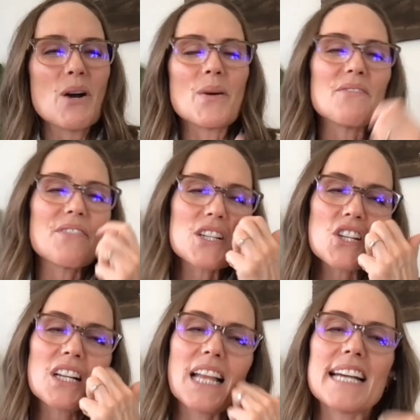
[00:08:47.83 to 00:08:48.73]
We
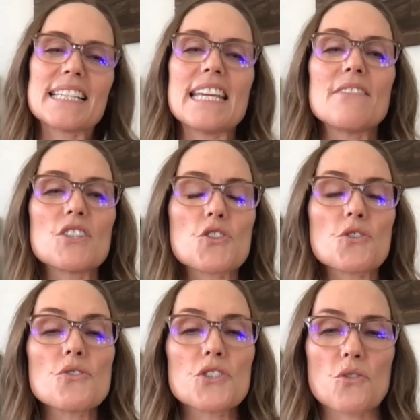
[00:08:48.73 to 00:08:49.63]
fictionalize even
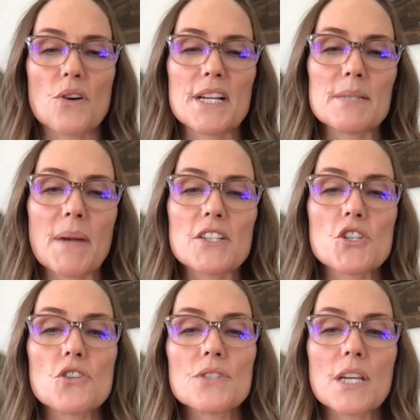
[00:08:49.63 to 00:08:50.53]
true stories by
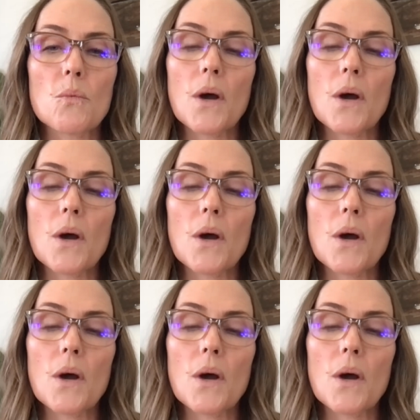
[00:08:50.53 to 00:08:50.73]
choosing